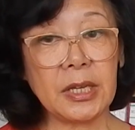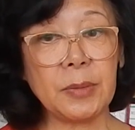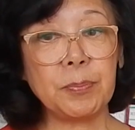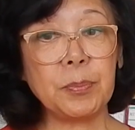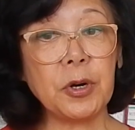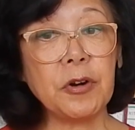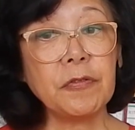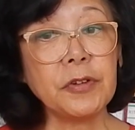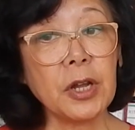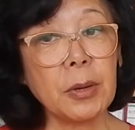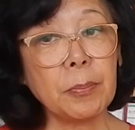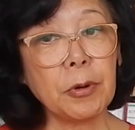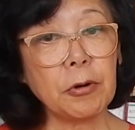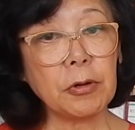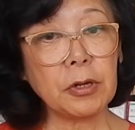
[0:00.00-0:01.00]
they're both
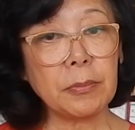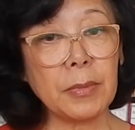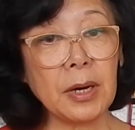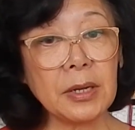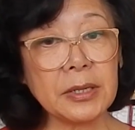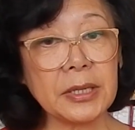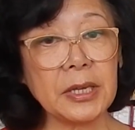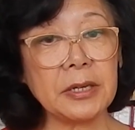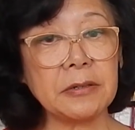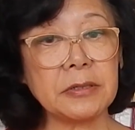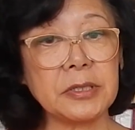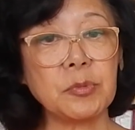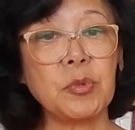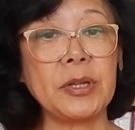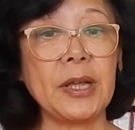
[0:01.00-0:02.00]
nonpolar
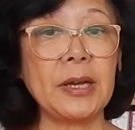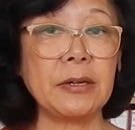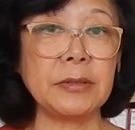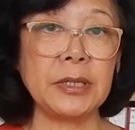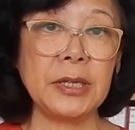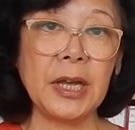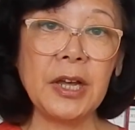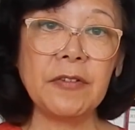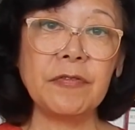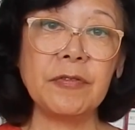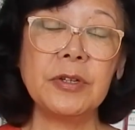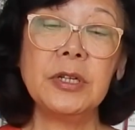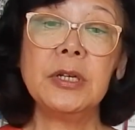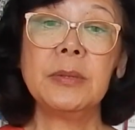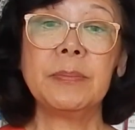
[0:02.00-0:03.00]
molecules with LDF,
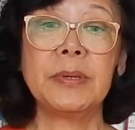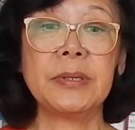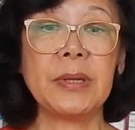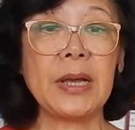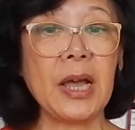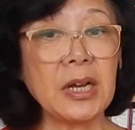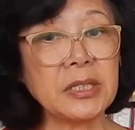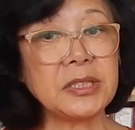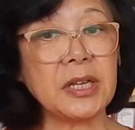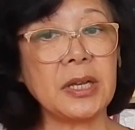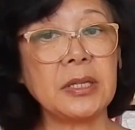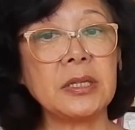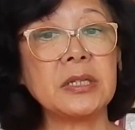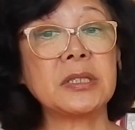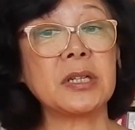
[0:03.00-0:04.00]
but
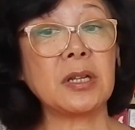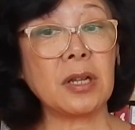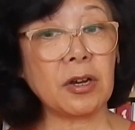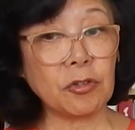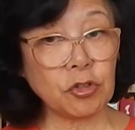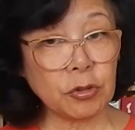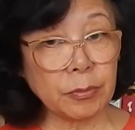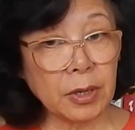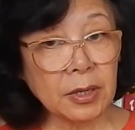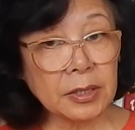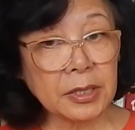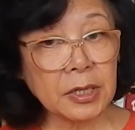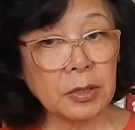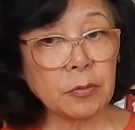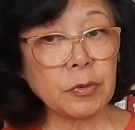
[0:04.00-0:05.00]
hexane is a larger
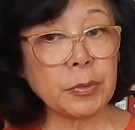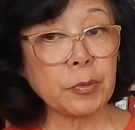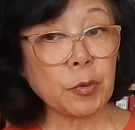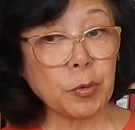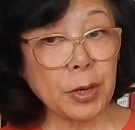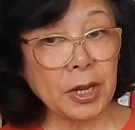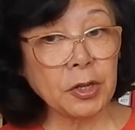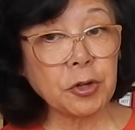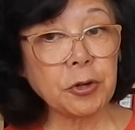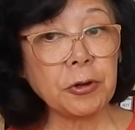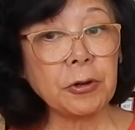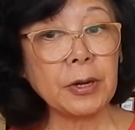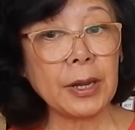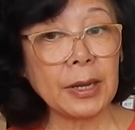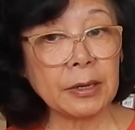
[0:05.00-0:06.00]
molecule with
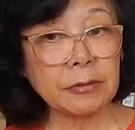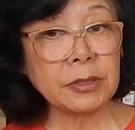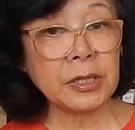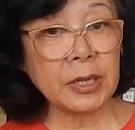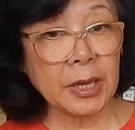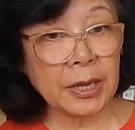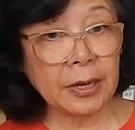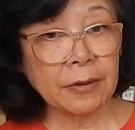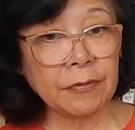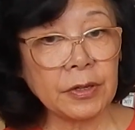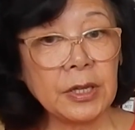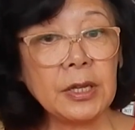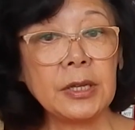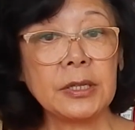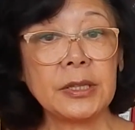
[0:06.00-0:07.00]
greater LDF.
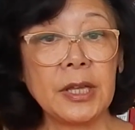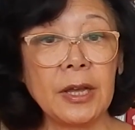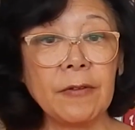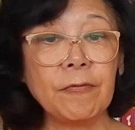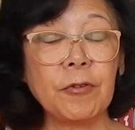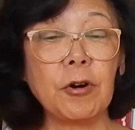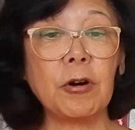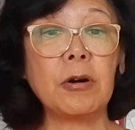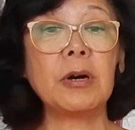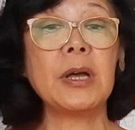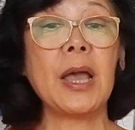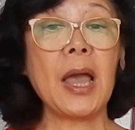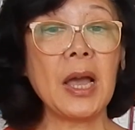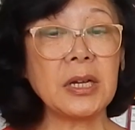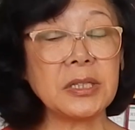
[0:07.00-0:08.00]
Therefore,
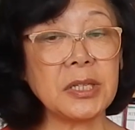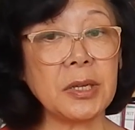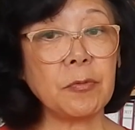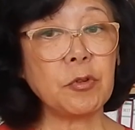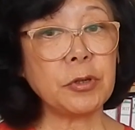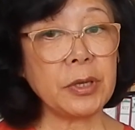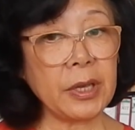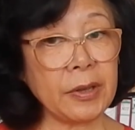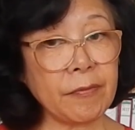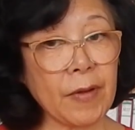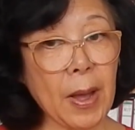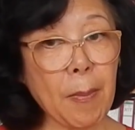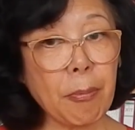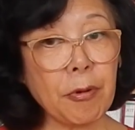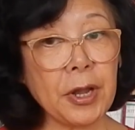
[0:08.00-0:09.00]
hexane would
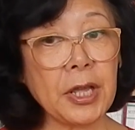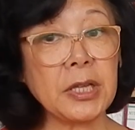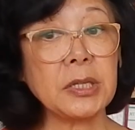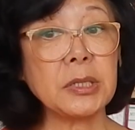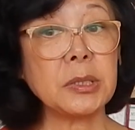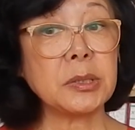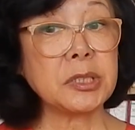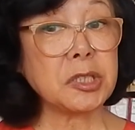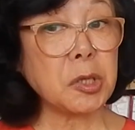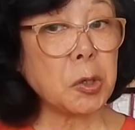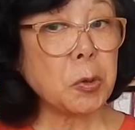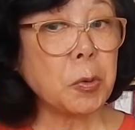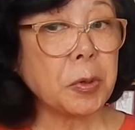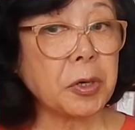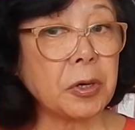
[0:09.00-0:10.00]
evaporate
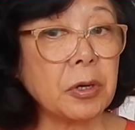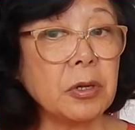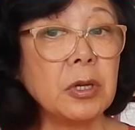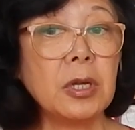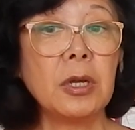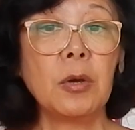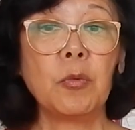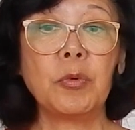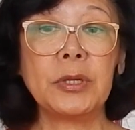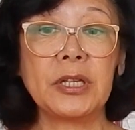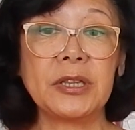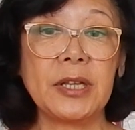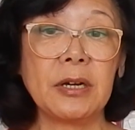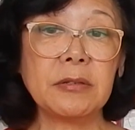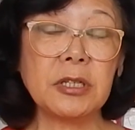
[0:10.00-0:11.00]
slower with a
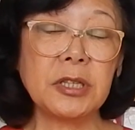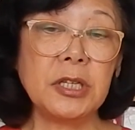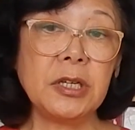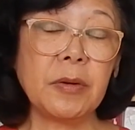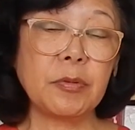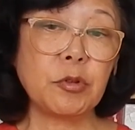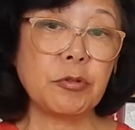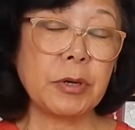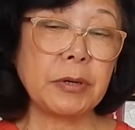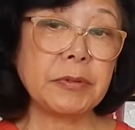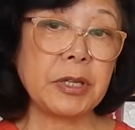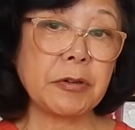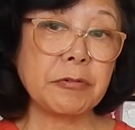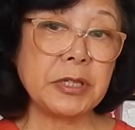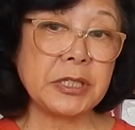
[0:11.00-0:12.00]
delta T of 12
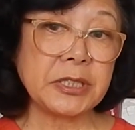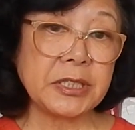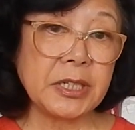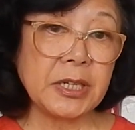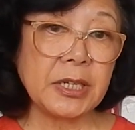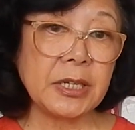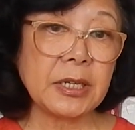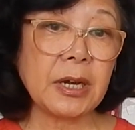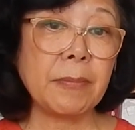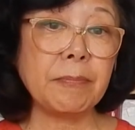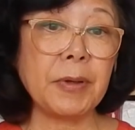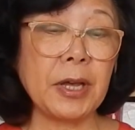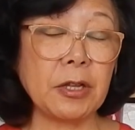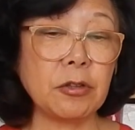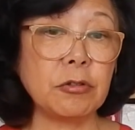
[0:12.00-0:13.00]
degrees C
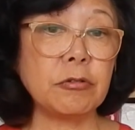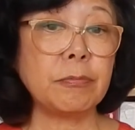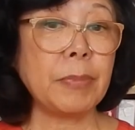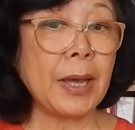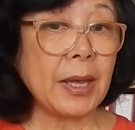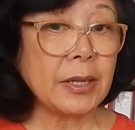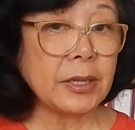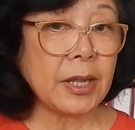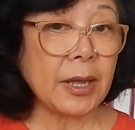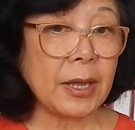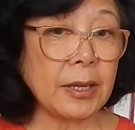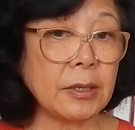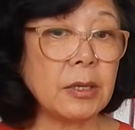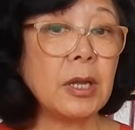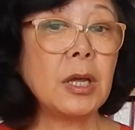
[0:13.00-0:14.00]
compared to
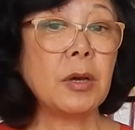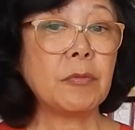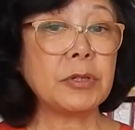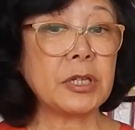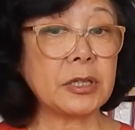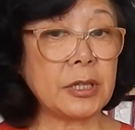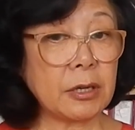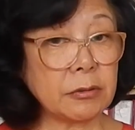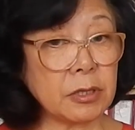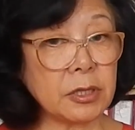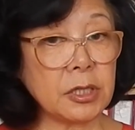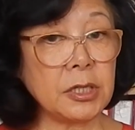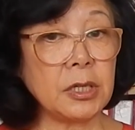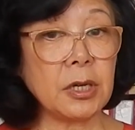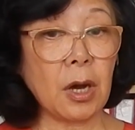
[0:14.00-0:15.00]
pentane with a delta
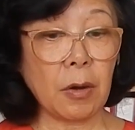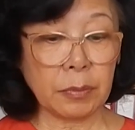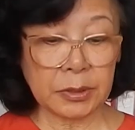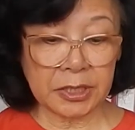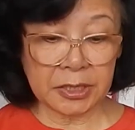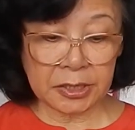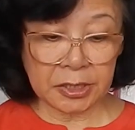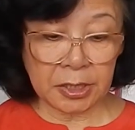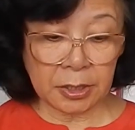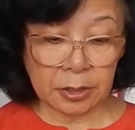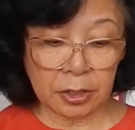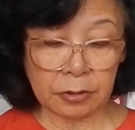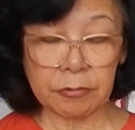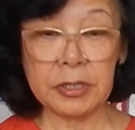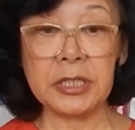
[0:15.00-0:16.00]
T of 16
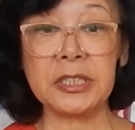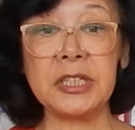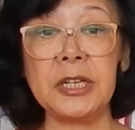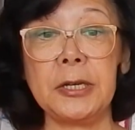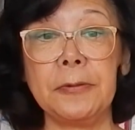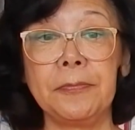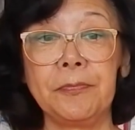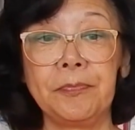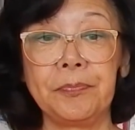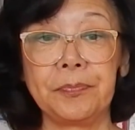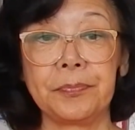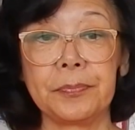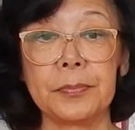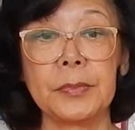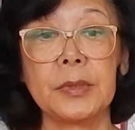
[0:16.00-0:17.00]
degrees C.
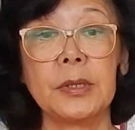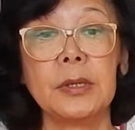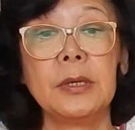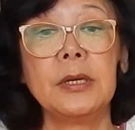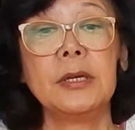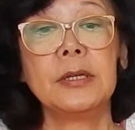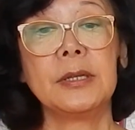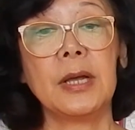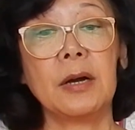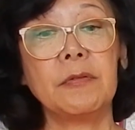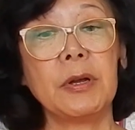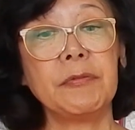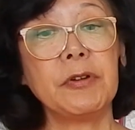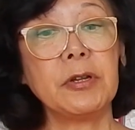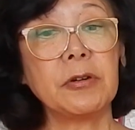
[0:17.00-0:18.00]
Now,
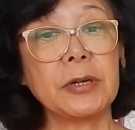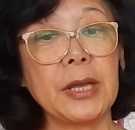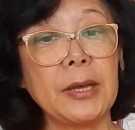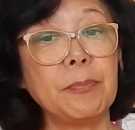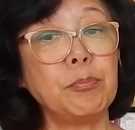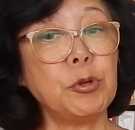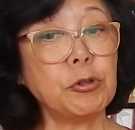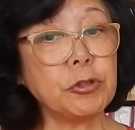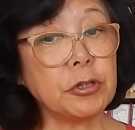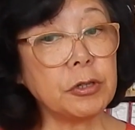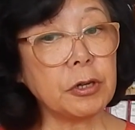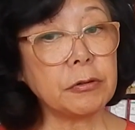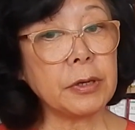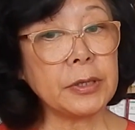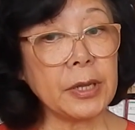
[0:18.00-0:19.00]
when we look at
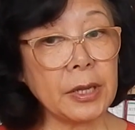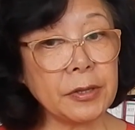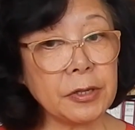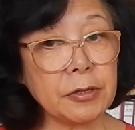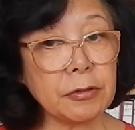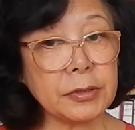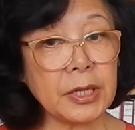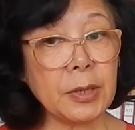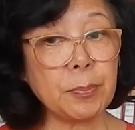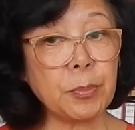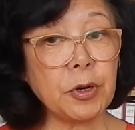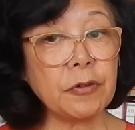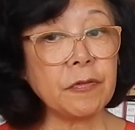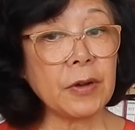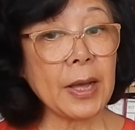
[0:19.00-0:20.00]
butanol and ethanol, they are
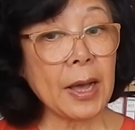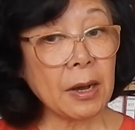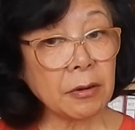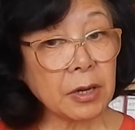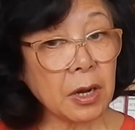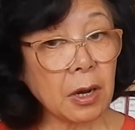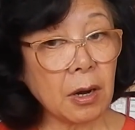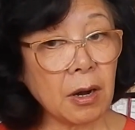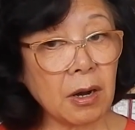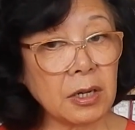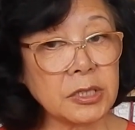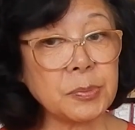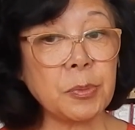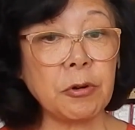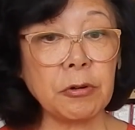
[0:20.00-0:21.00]
both alcohols,
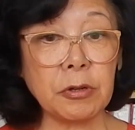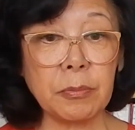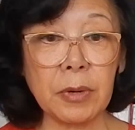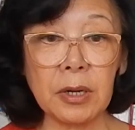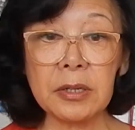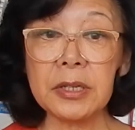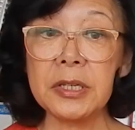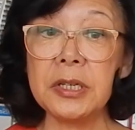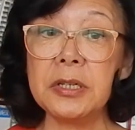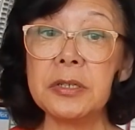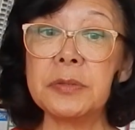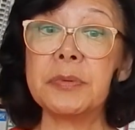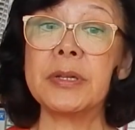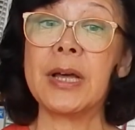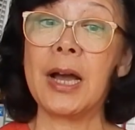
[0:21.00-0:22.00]
polar
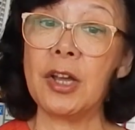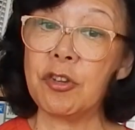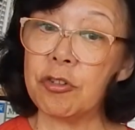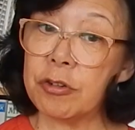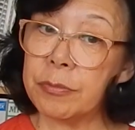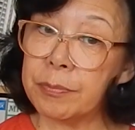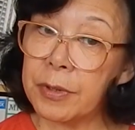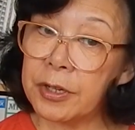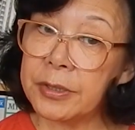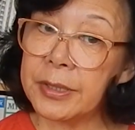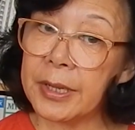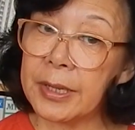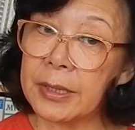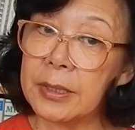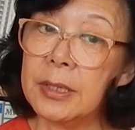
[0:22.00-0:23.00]
molecules with hydrogen
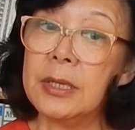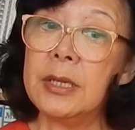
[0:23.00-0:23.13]
bonding.